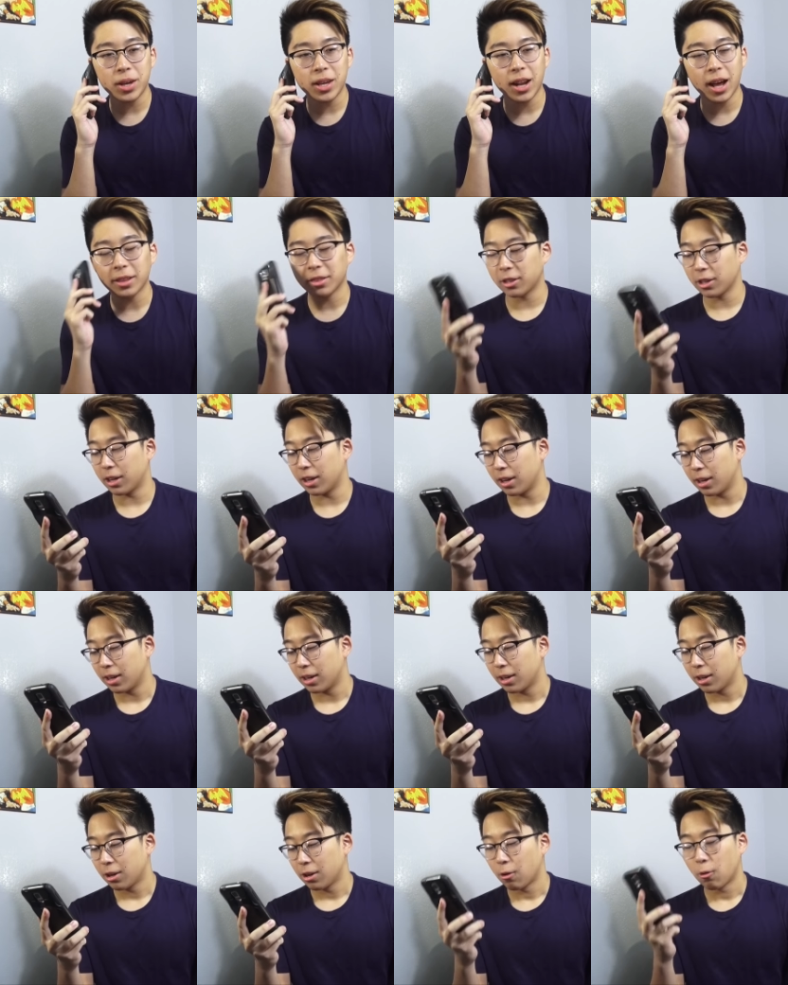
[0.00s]
meet at
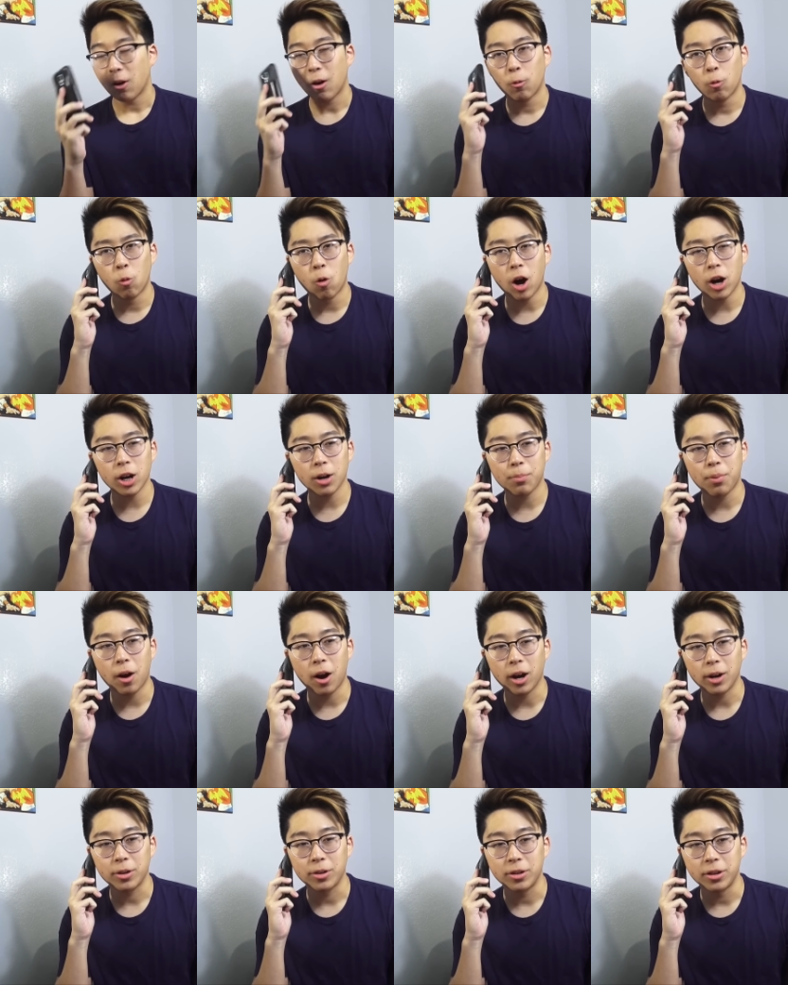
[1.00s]
the water
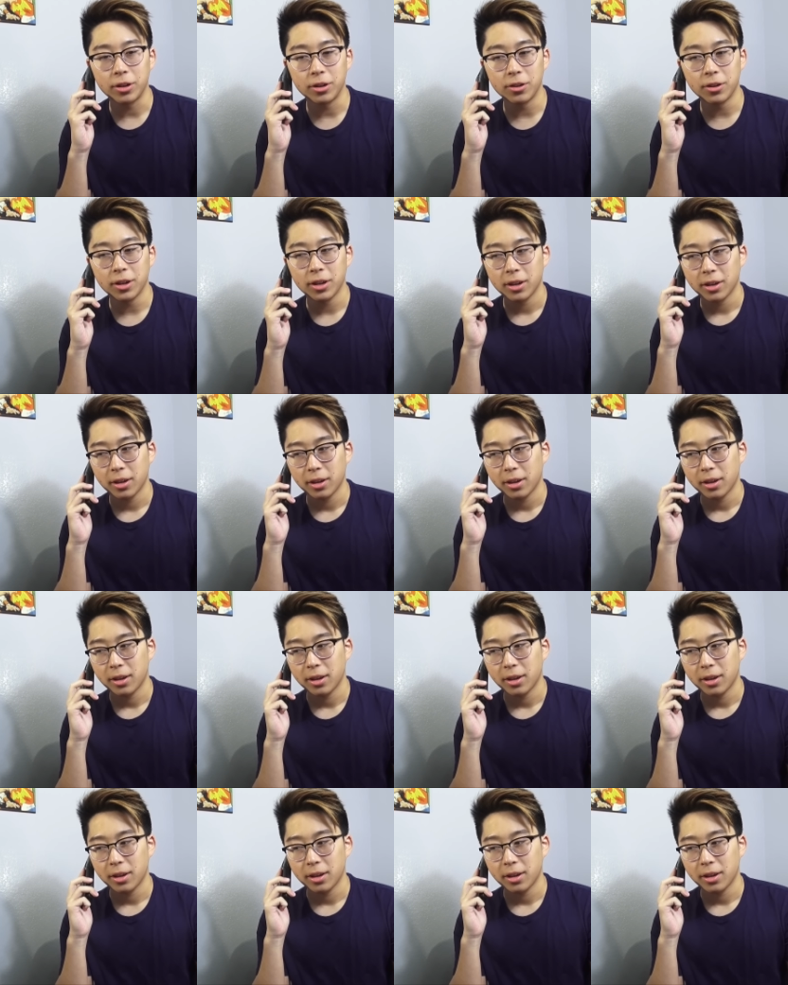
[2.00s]
park, dude.